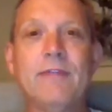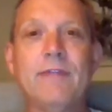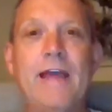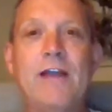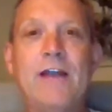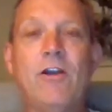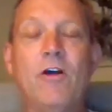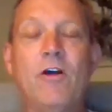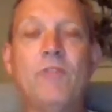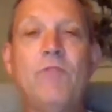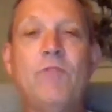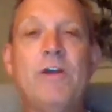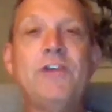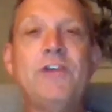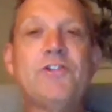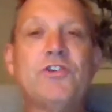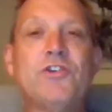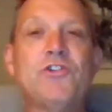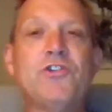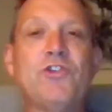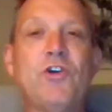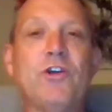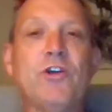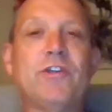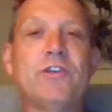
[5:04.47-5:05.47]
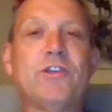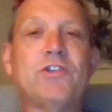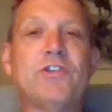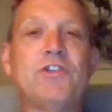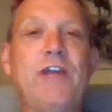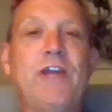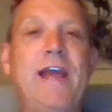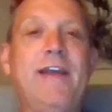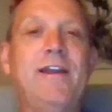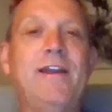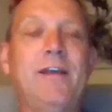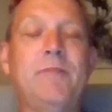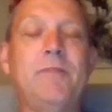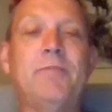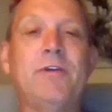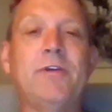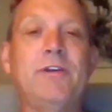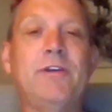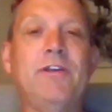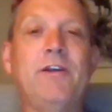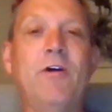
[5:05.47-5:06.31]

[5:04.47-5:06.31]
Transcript: And I'd reached a certain standard, but,